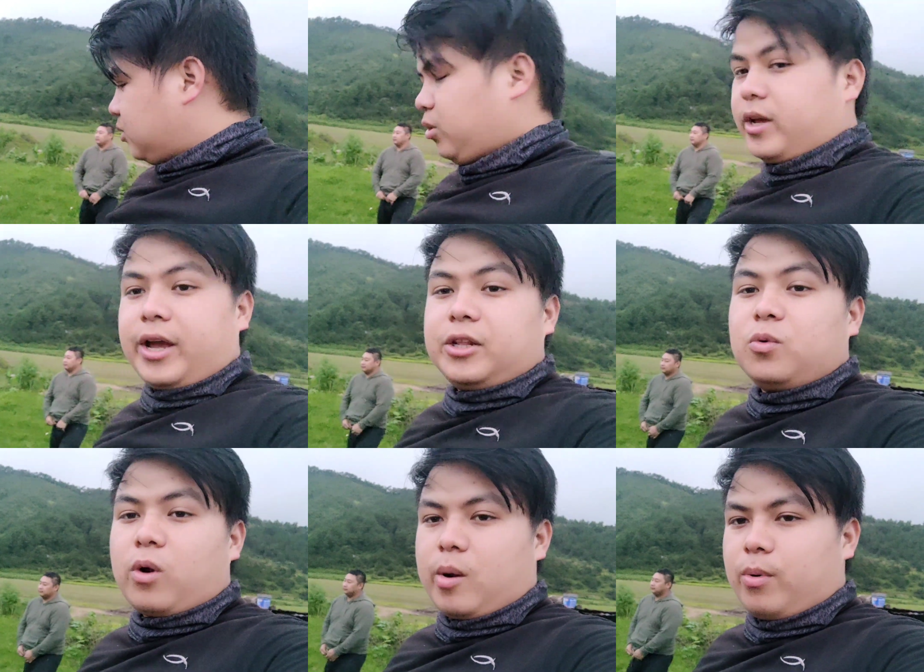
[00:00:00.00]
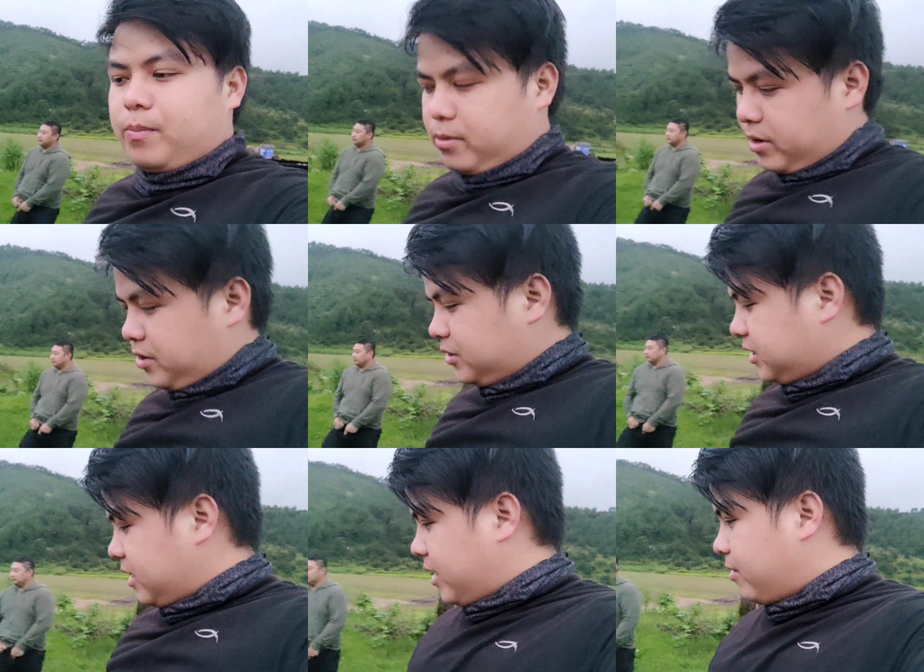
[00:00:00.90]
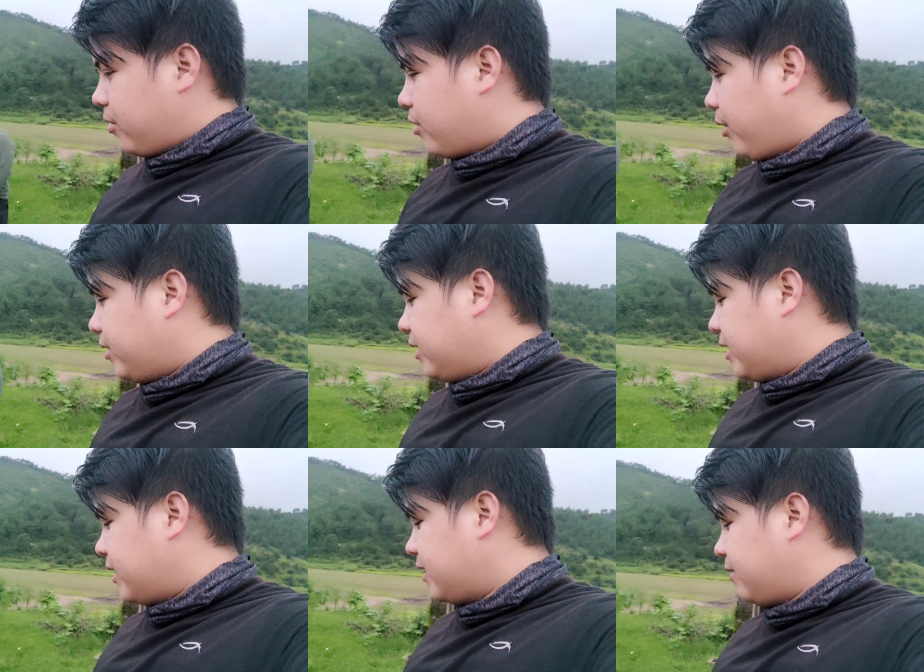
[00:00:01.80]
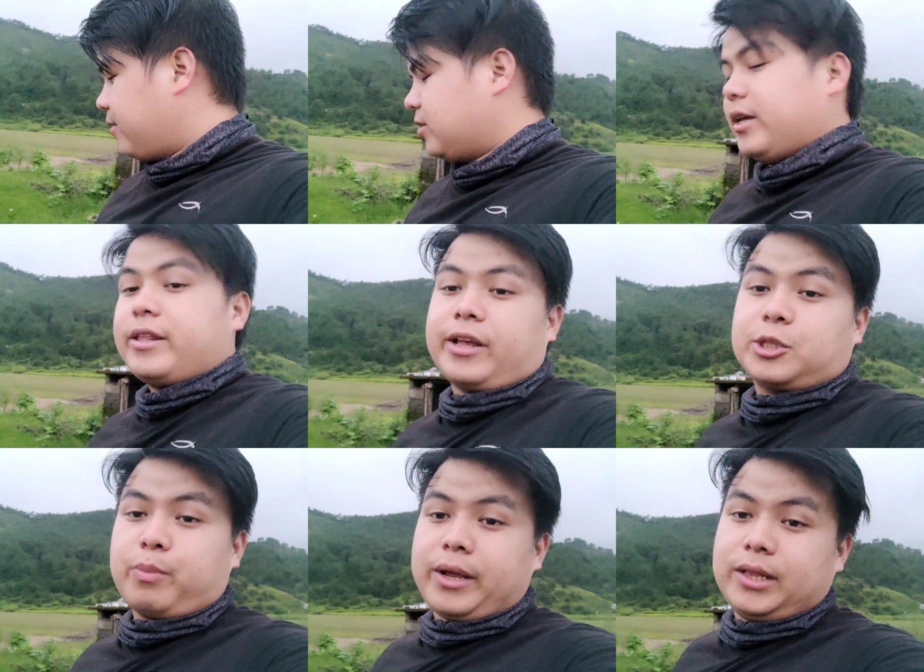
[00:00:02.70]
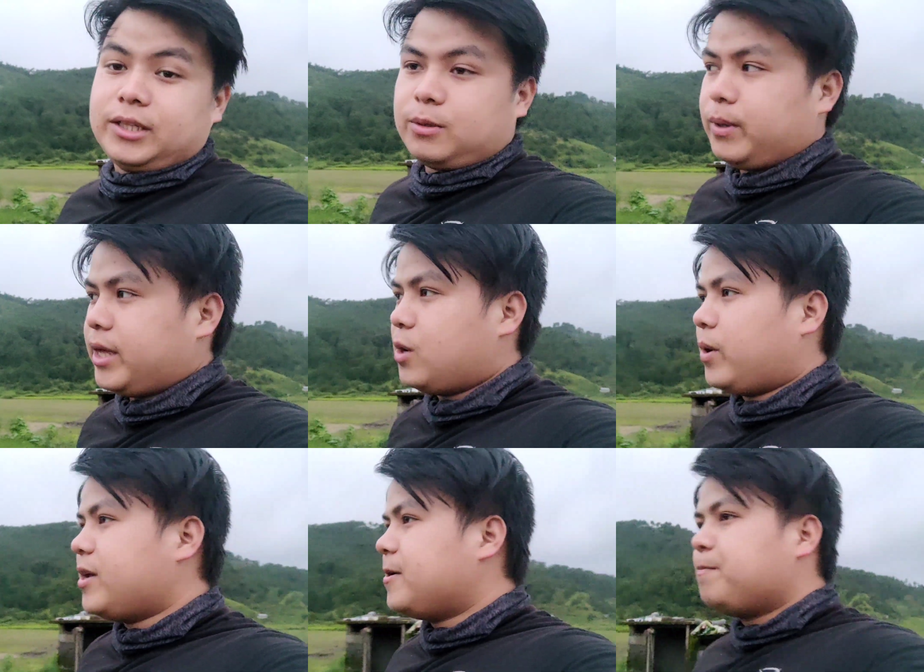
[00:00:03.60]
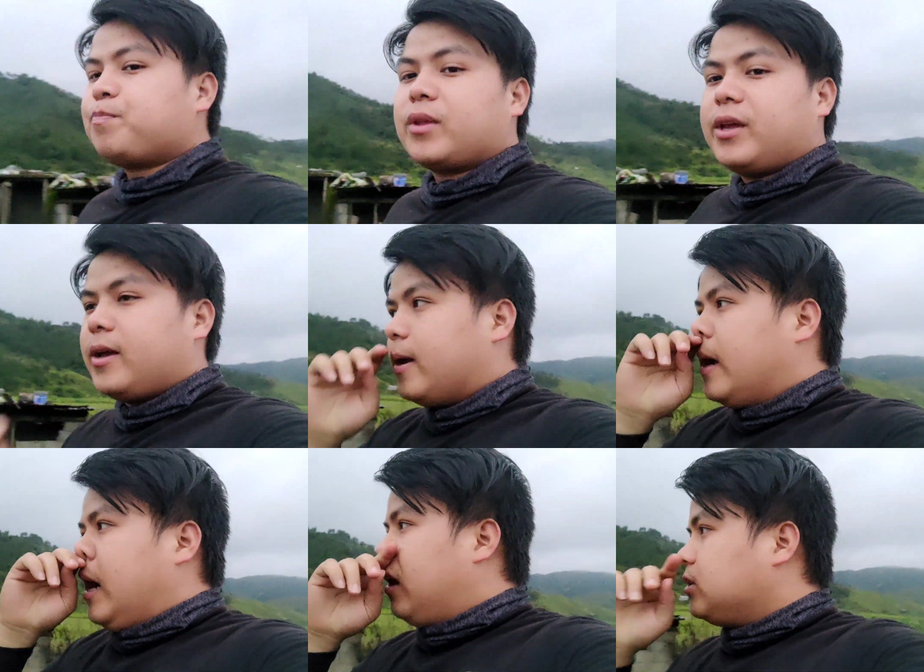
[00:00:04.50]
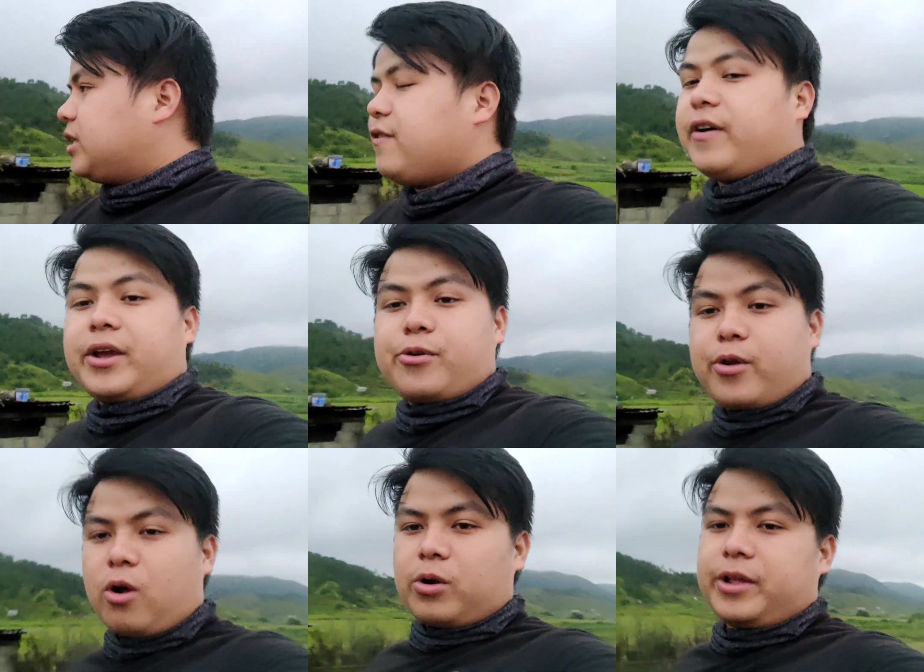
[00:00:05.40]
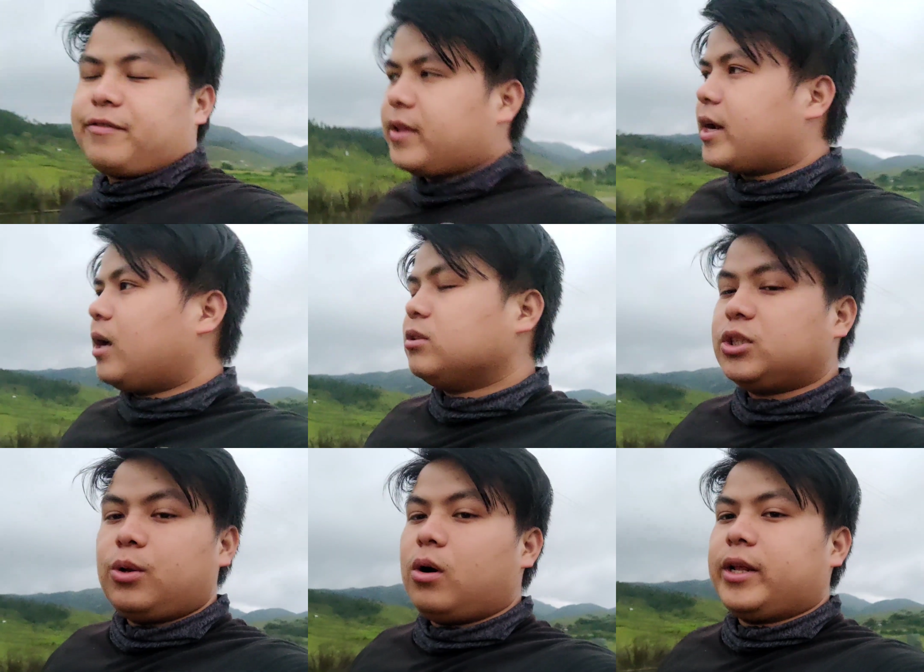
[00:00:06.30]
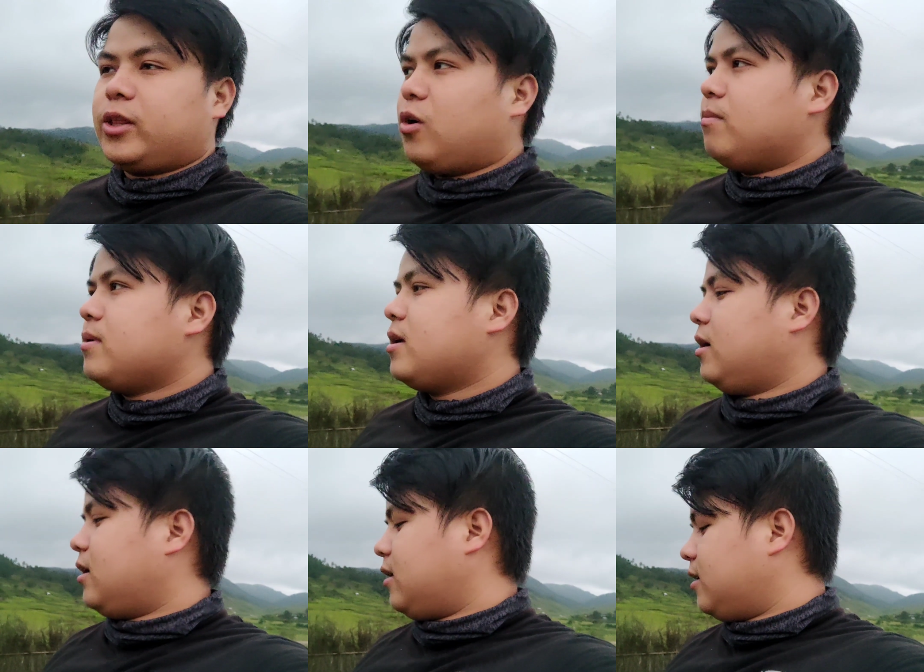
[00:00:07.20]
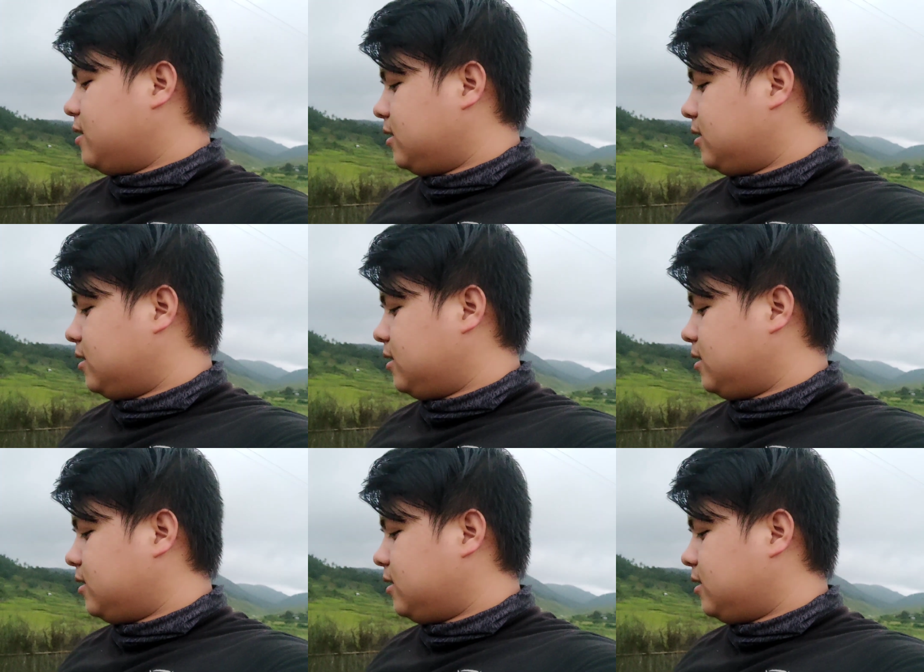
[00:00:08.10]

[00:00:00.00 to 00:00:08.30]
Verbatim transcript: today i didn't wear a proper gears and i regret that because i didn't expect this but anyway i'll see if i can record if not i'll see you all at home uh,